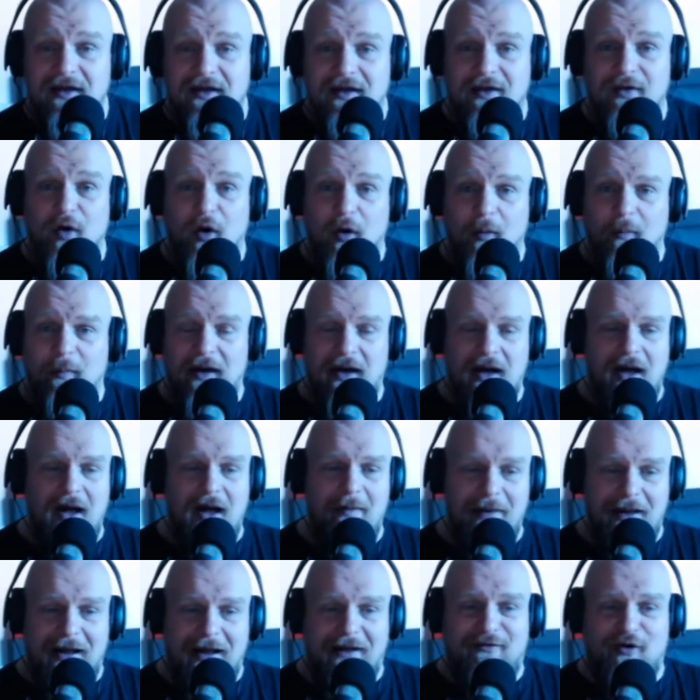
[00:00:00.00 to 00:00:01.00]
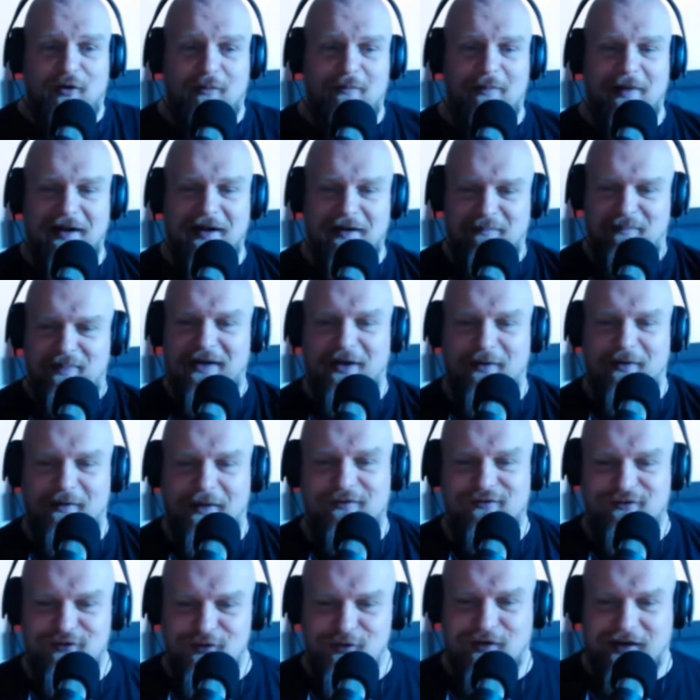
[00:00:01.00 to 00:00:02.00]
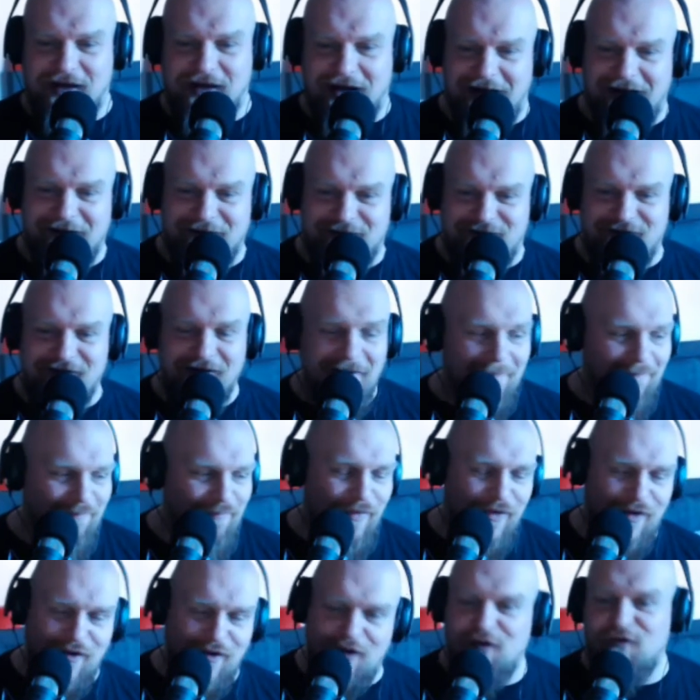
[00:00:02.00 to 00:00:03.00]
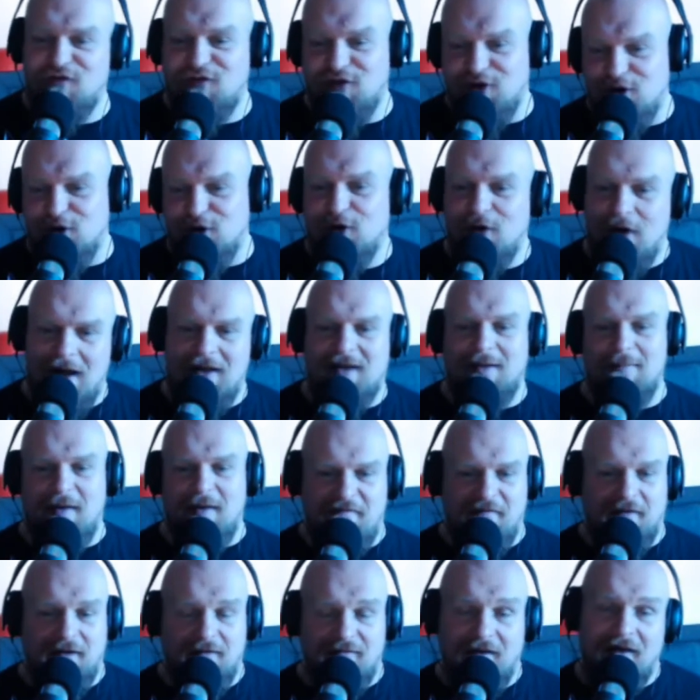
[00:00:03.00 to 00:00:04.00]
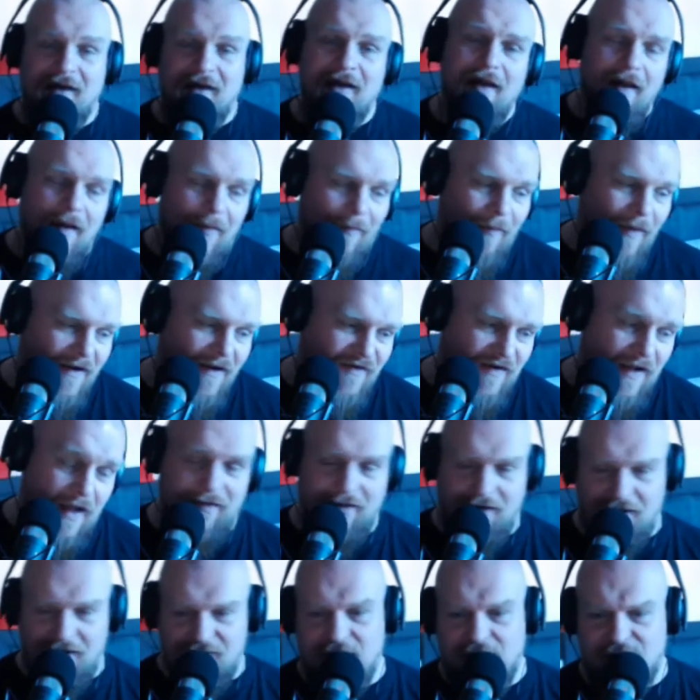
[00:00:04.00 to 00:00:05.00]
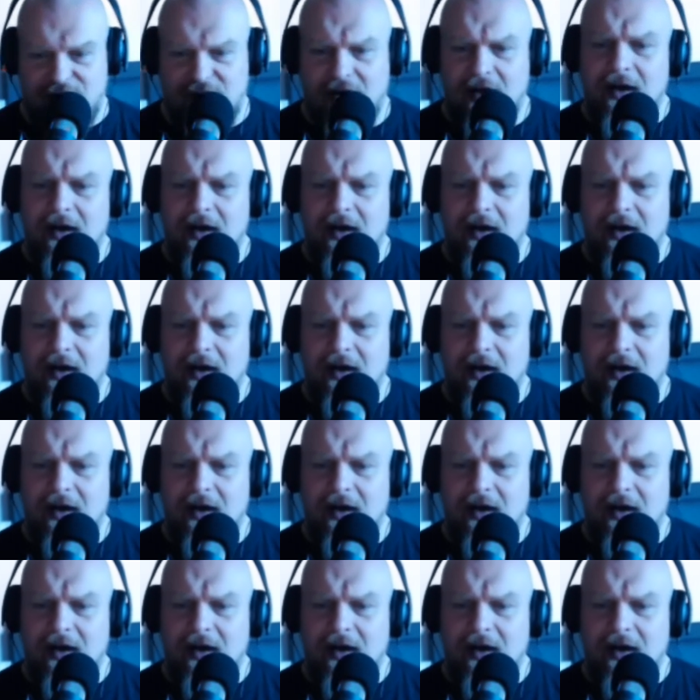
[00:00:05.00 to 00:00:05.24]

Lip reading: but I don't mind being around you guys because, I can make fun of you. And likewise.